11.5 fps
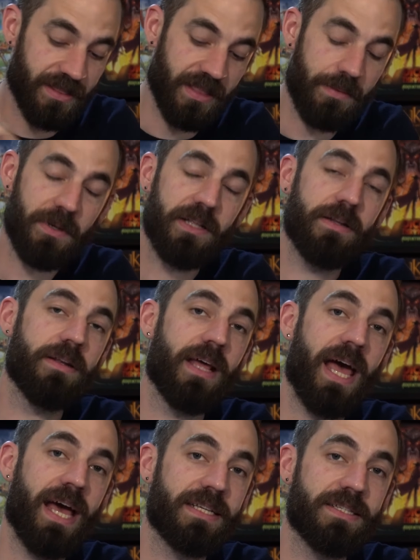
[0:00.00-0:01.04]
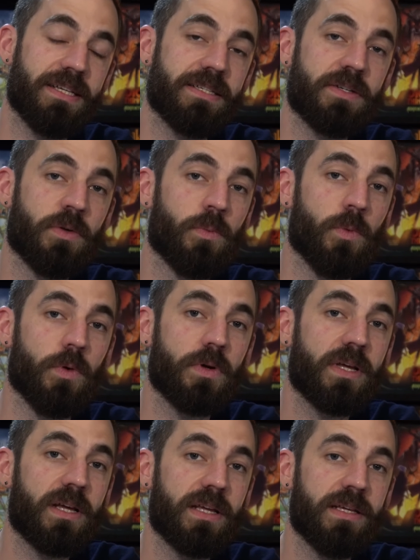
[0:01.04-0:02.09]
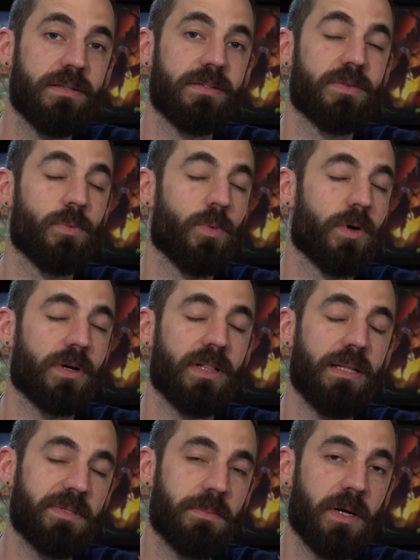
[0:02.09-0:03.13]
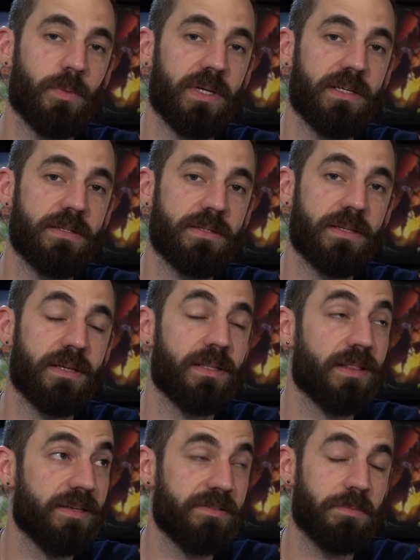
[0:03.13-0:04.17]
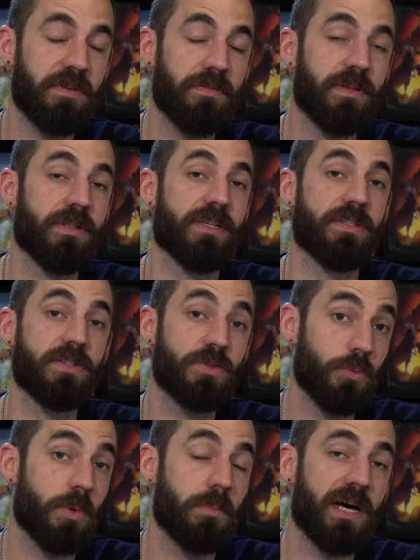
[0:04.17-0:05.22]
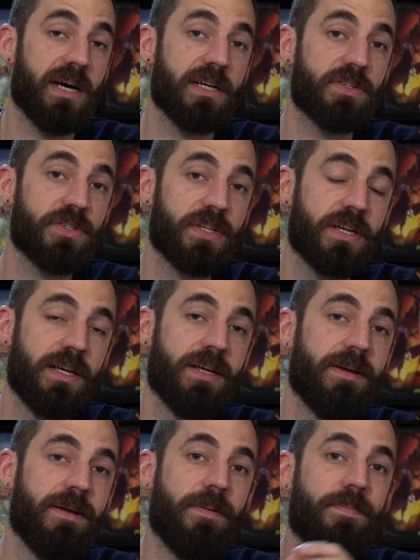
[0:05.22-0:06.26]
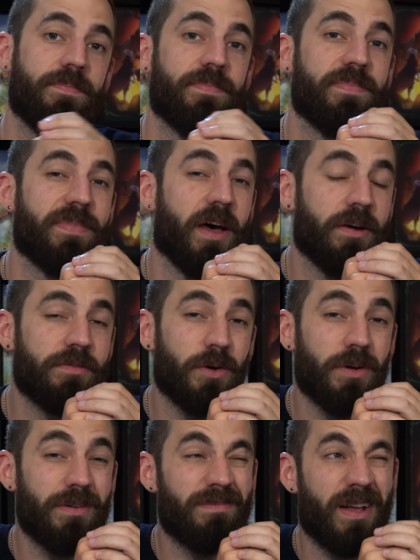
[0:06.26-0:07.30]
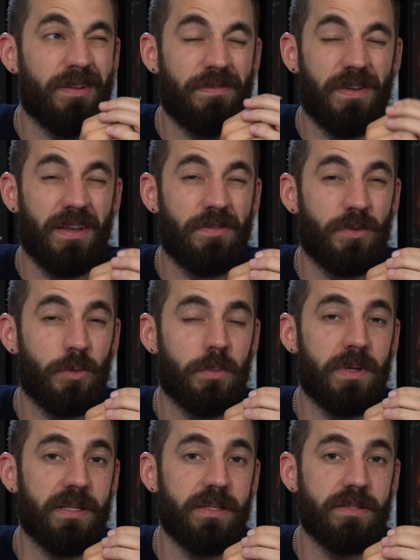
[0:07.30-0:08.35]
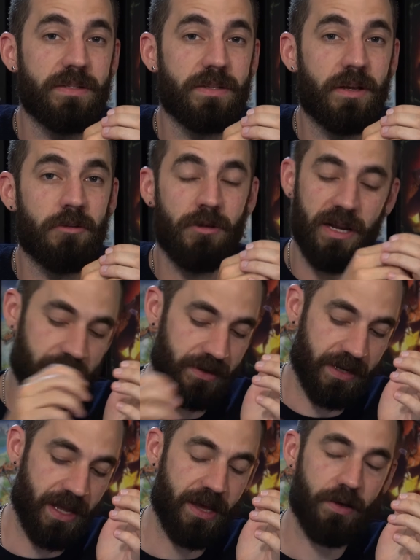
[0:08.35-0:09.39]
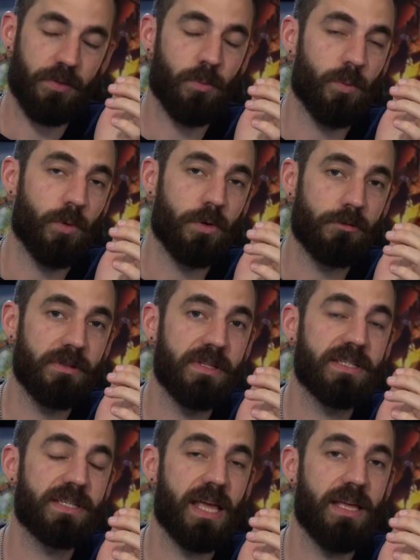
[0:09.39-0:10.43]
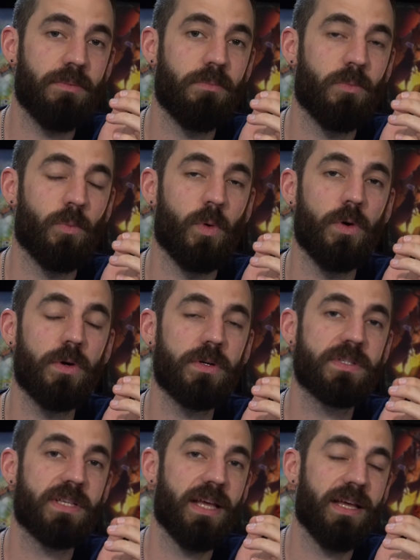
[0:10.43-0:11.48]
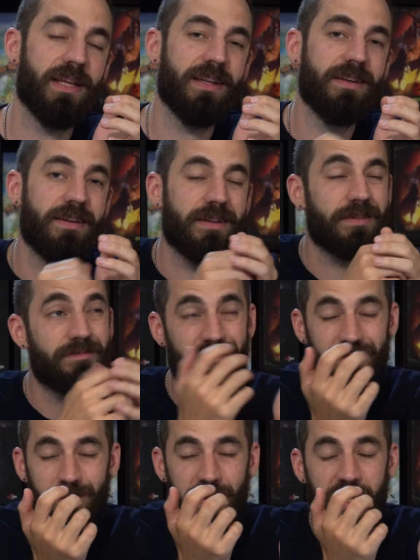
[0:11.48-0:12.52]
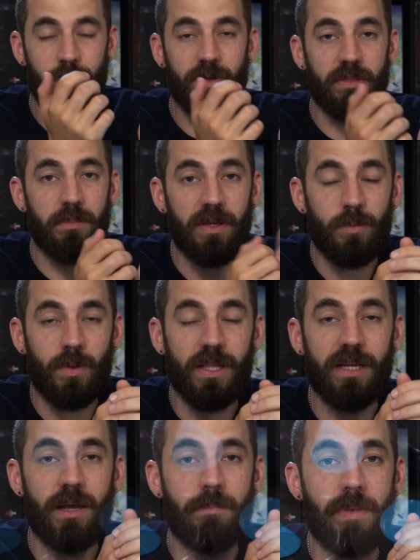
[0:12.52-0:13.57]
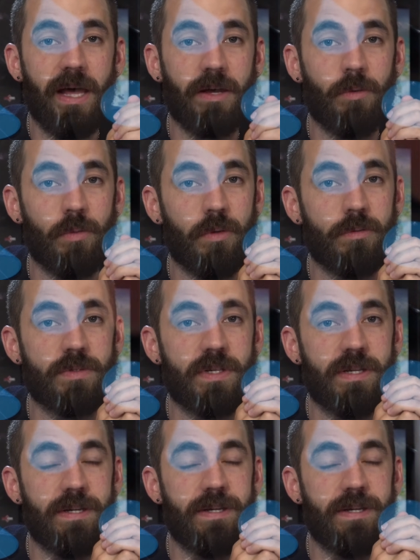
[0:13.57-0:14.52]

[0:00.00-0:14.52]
limited access to water is what clips my wings and leaves me feeling super parched. I've got a fair few opinions around how the water in this game works, and bear with me while I unpack all those.